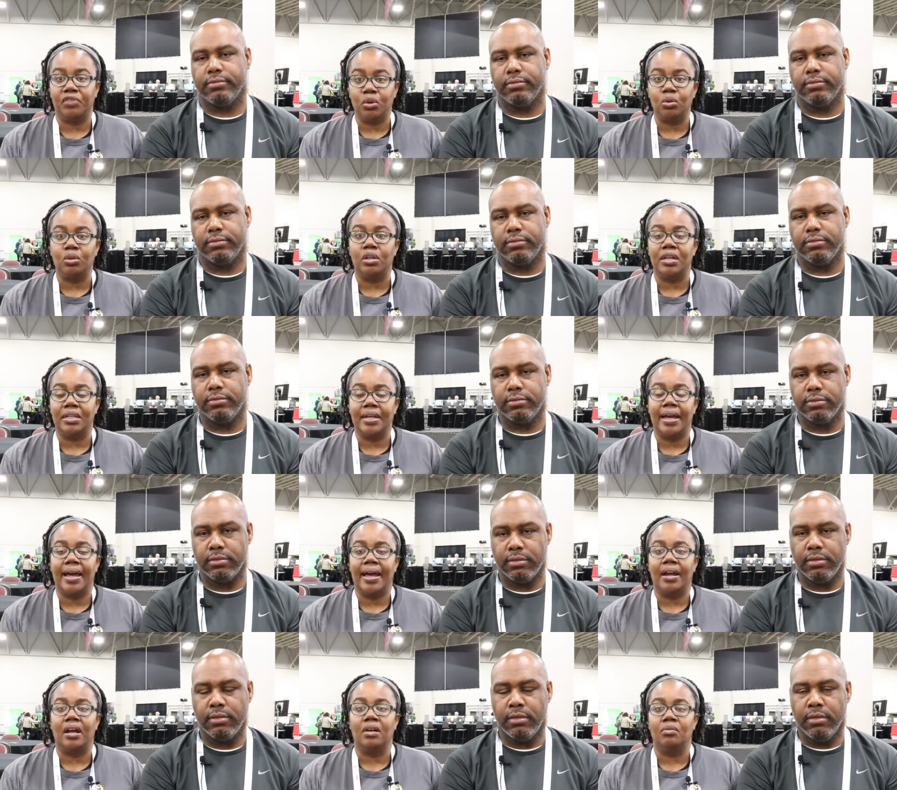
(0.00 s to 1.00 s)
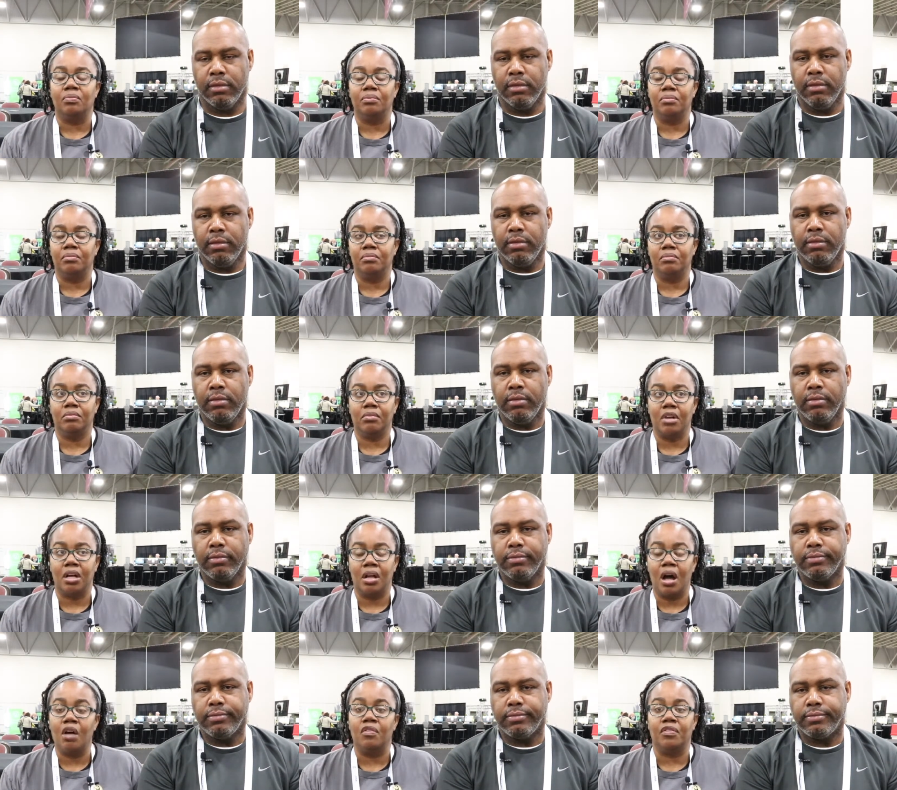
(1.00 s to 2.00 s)
Speaker 1: full, and they had a,
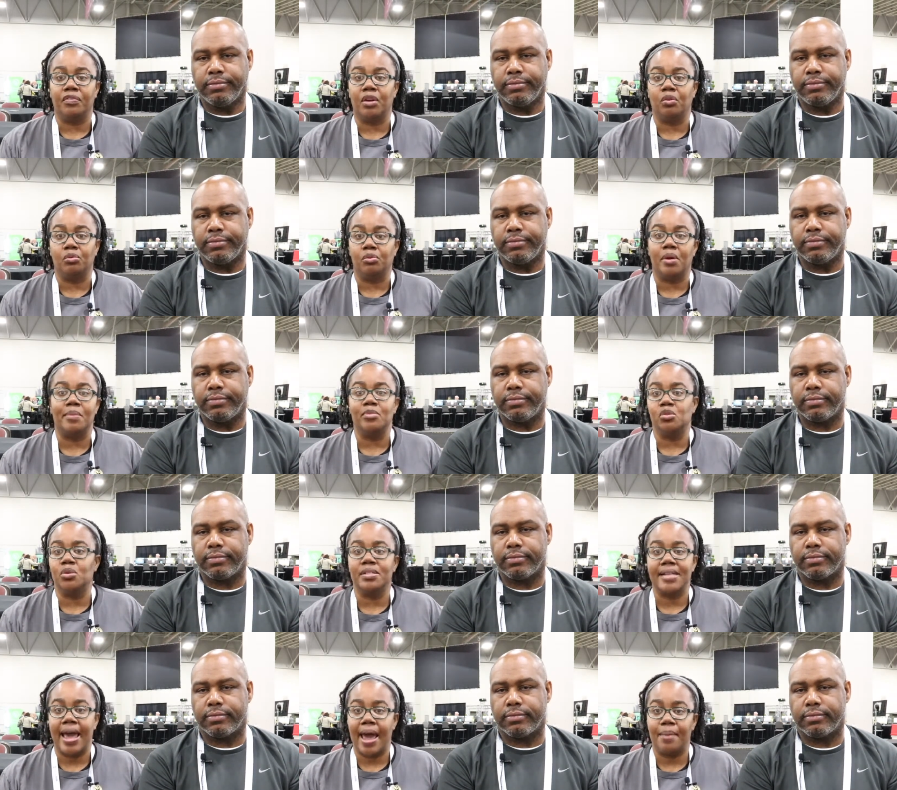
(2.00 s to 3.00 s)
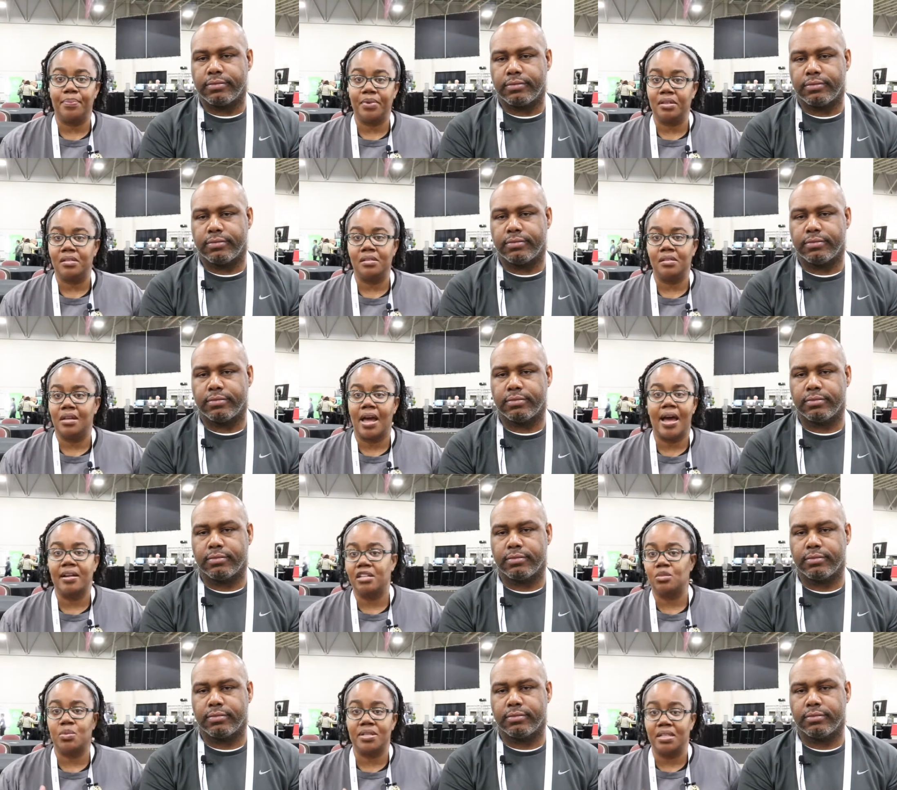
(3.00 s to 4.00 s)
a overflow room. I'm sure it's happened.
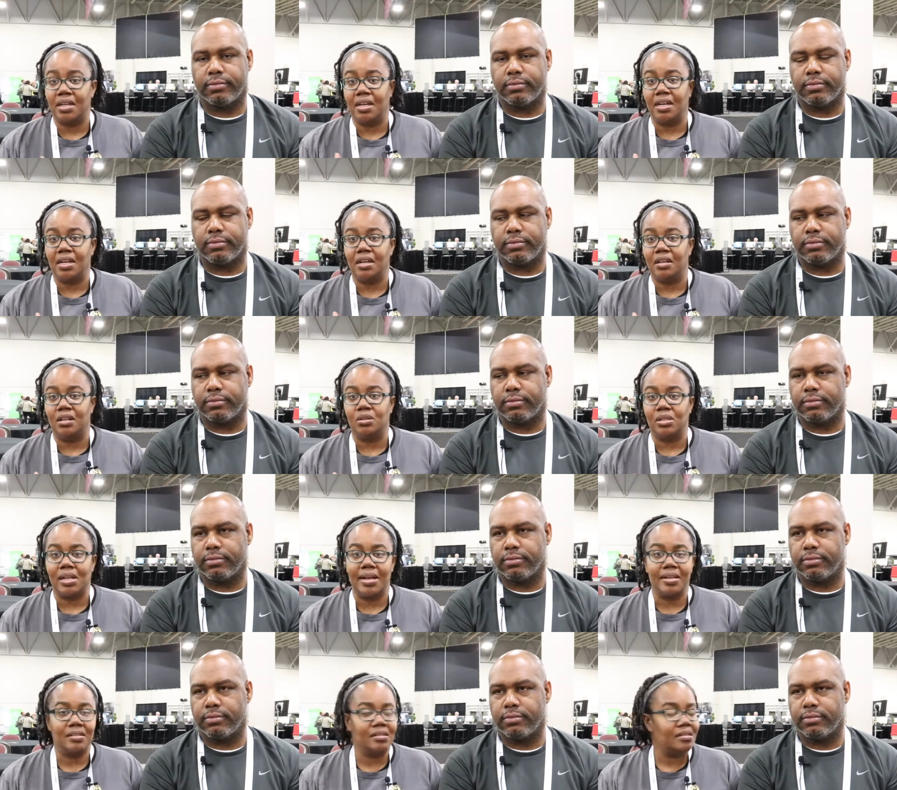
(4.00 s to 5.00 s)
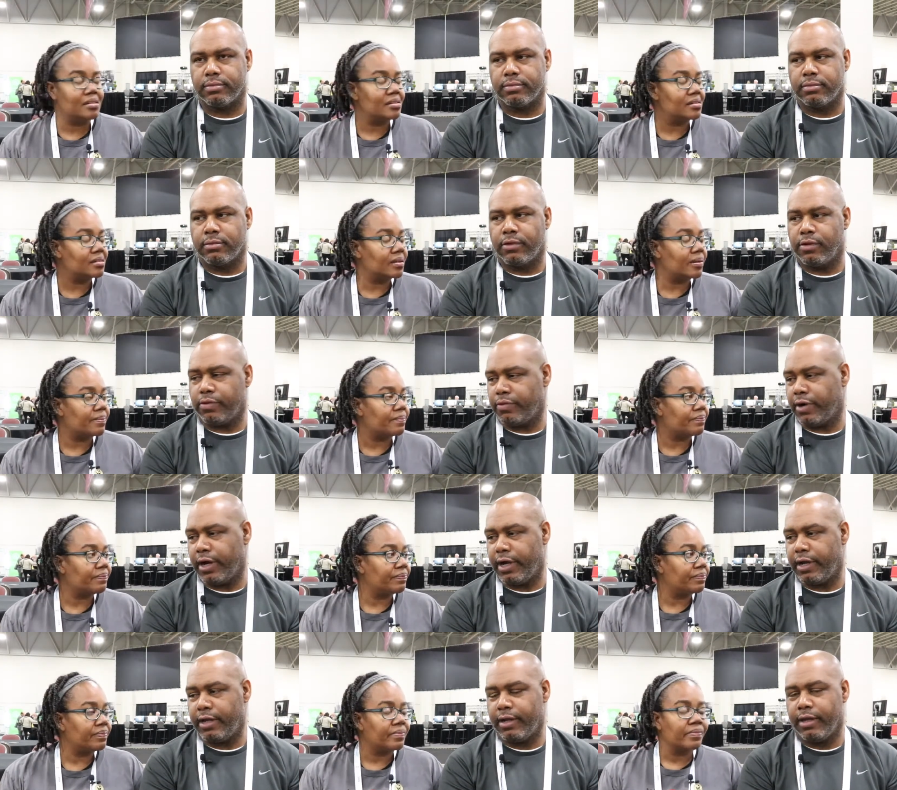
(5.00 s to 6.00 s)
I just wasn't in any of those classes.
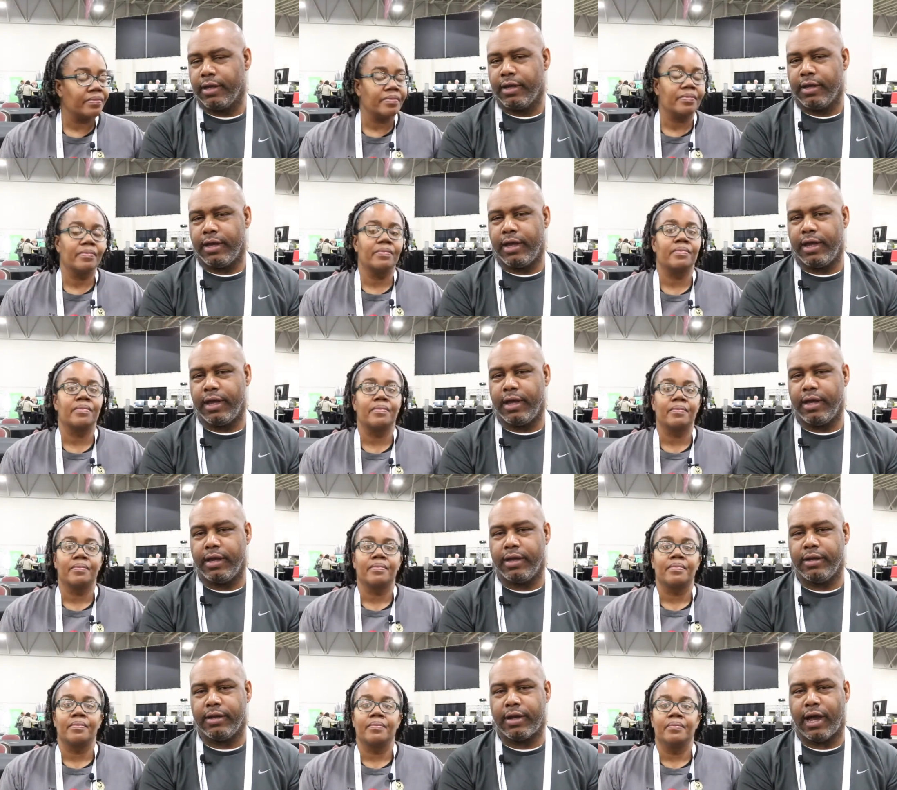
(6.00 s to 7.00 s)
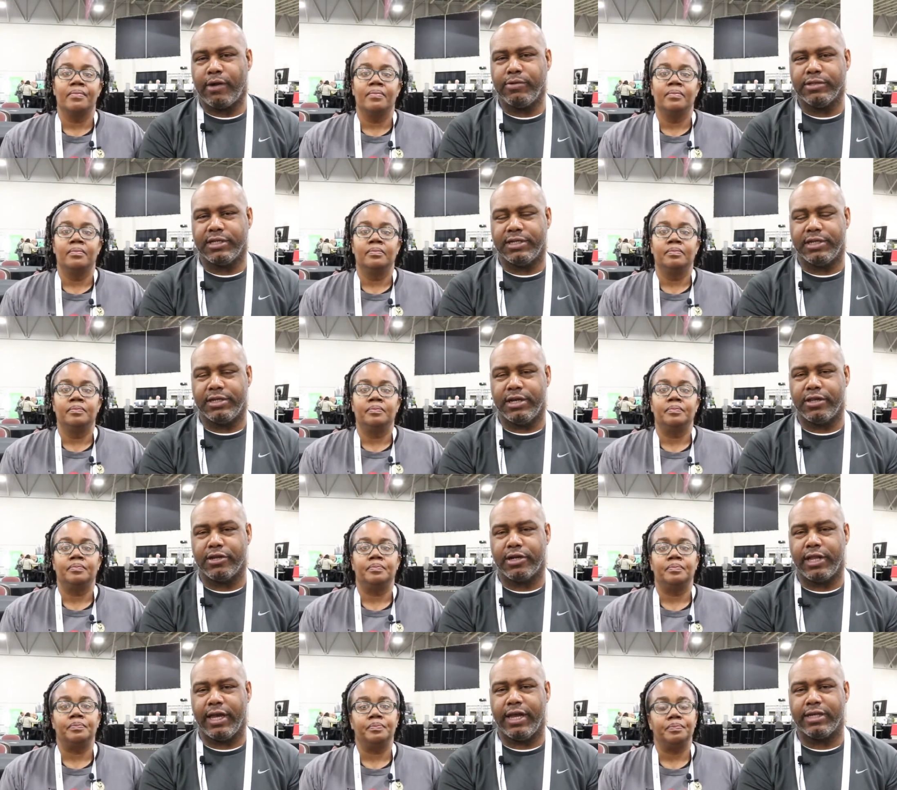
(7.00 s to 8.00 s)
Speaker 2: Right. And I was in
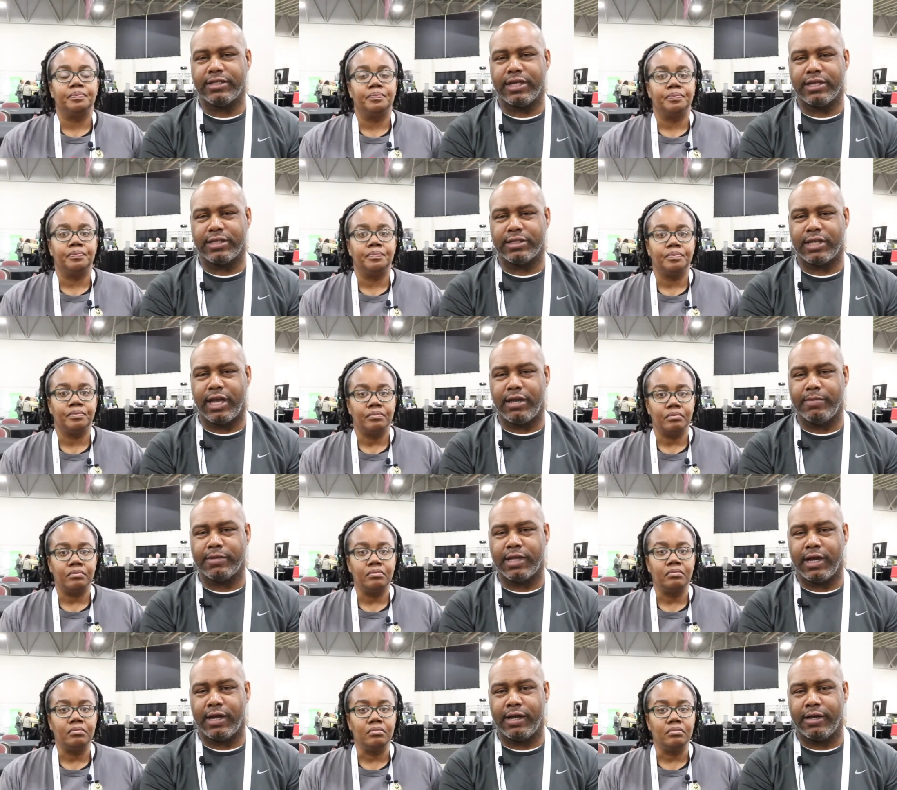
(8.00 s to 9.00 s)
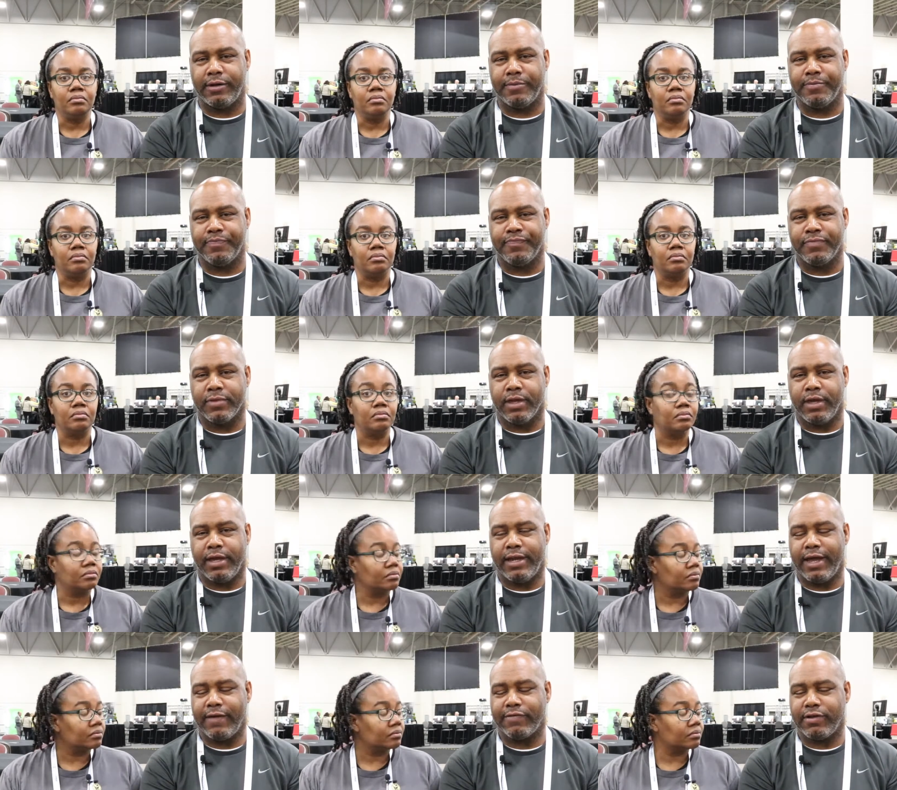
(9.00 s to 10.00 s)
another class at the same time,
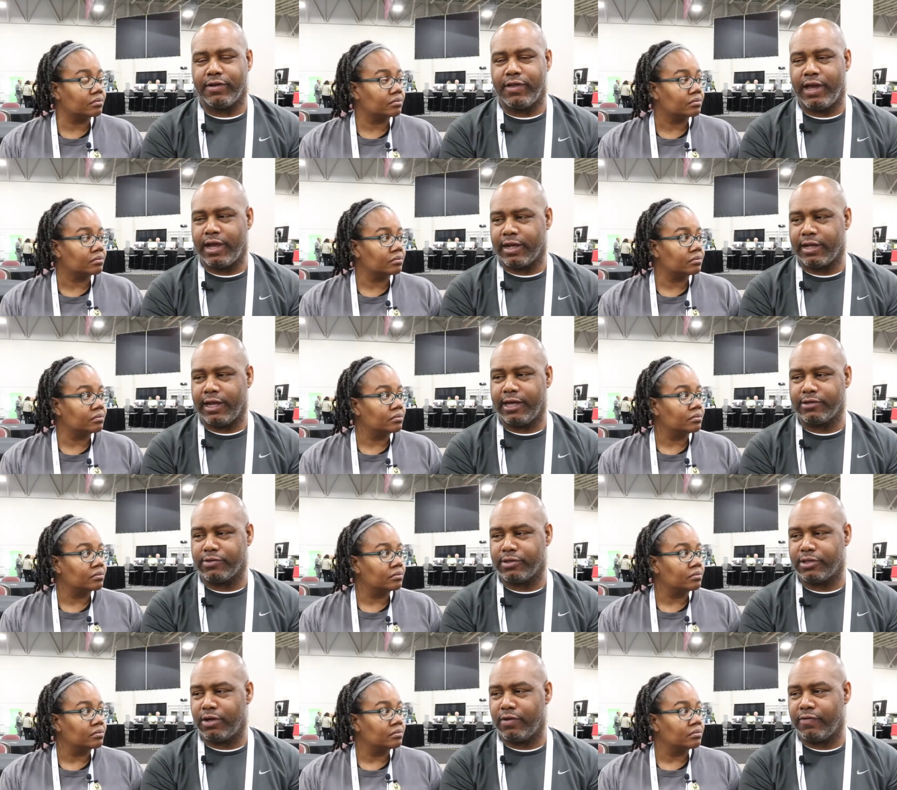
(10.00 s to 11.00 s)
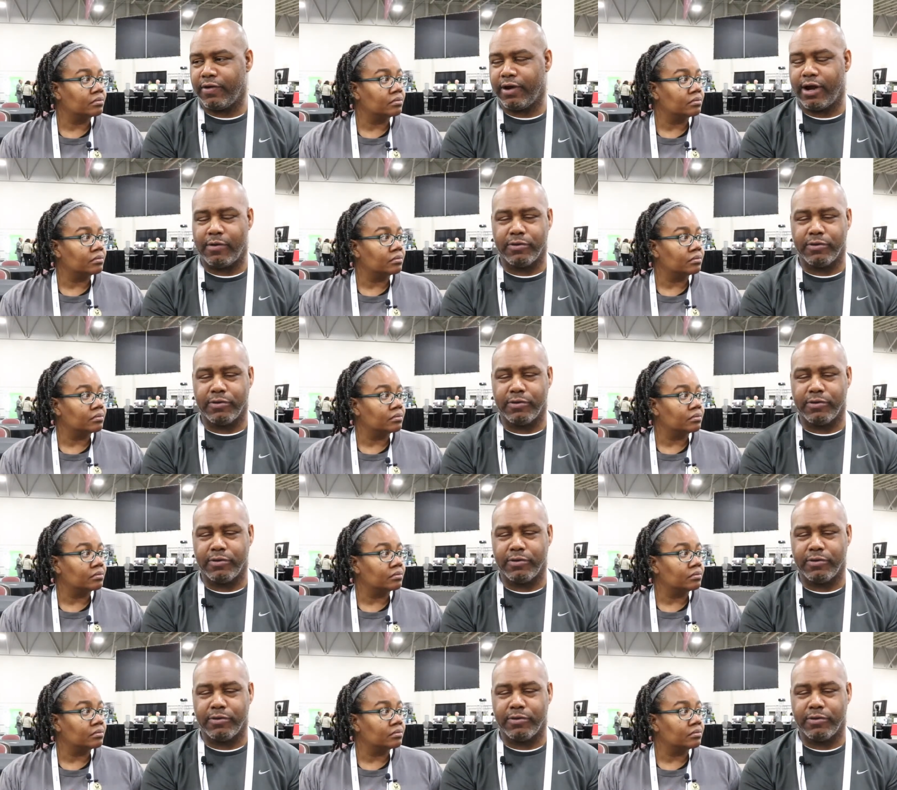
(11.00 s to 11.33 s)
and after that class was over, I